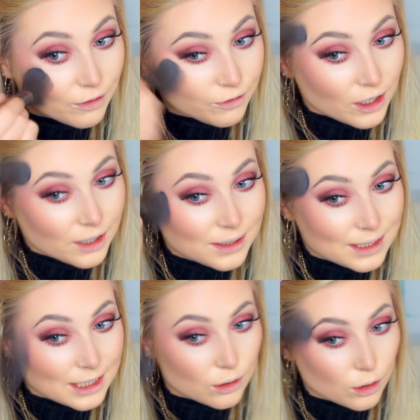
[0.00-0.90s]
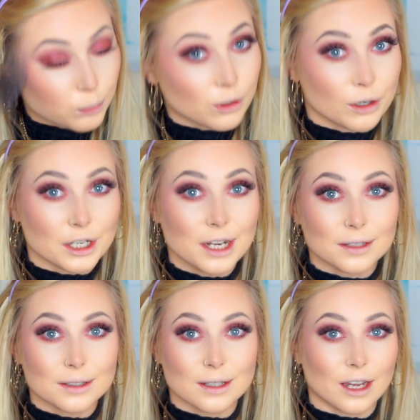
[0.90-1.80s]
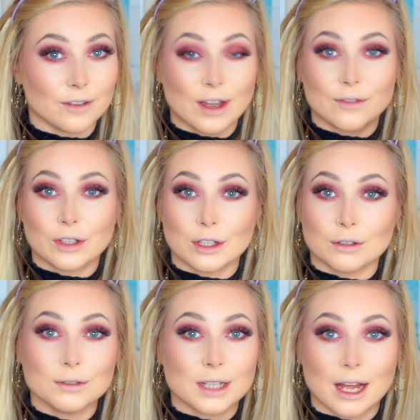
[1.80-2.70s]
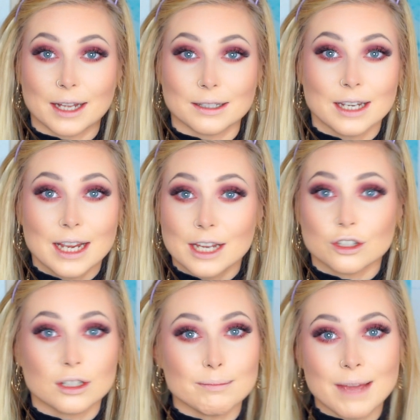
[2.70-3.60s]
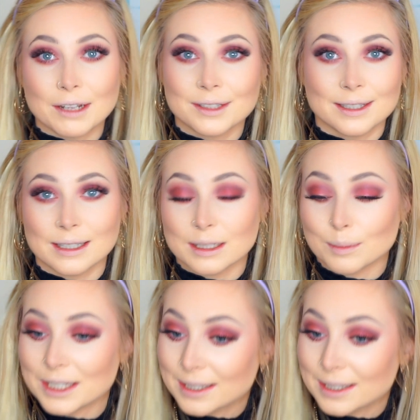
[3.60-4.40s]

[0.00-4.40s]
first Dior product that I've ever used and it's just melted into my